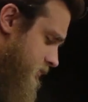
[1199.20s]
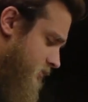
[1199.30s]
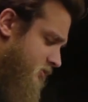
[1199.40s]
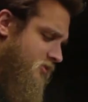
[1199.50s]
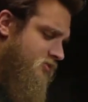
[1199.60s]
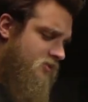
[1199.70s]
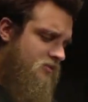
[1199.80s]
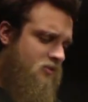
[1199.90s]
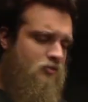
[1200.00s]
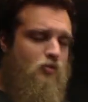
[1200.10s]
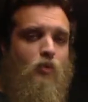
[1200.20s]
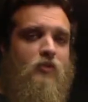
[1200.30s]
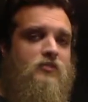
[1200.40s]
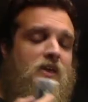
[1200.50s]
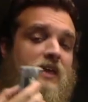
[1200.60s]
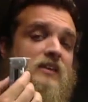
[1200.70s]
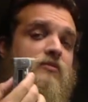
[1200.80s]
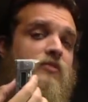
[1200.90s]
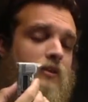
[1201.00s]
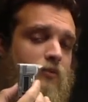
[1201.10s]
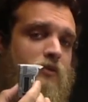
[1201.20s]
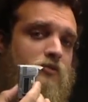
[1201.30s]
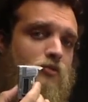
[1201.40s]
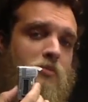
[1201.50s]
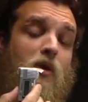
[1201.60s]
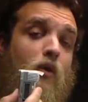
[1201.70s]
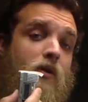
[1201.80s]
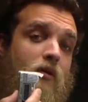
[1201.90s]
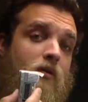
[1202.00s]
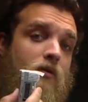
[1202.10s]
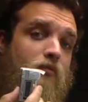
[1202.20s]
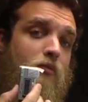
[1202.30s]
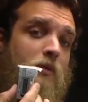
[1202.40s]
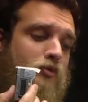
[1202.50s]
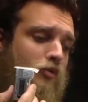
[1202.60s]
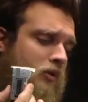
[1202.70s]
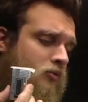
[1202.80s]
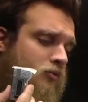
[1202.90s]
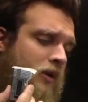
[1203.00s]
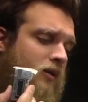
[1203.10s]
This tool is infinitely superior for measuring fret